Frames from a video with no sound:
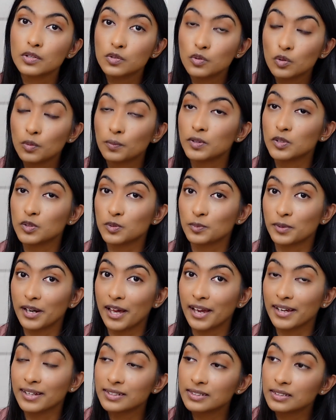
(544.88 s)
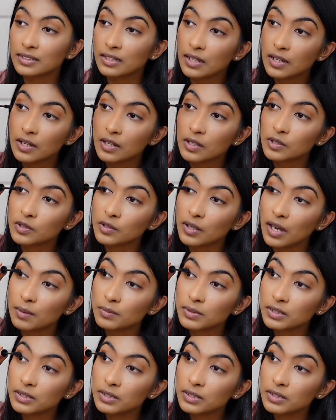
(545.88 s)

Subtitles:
super nice. So yeah,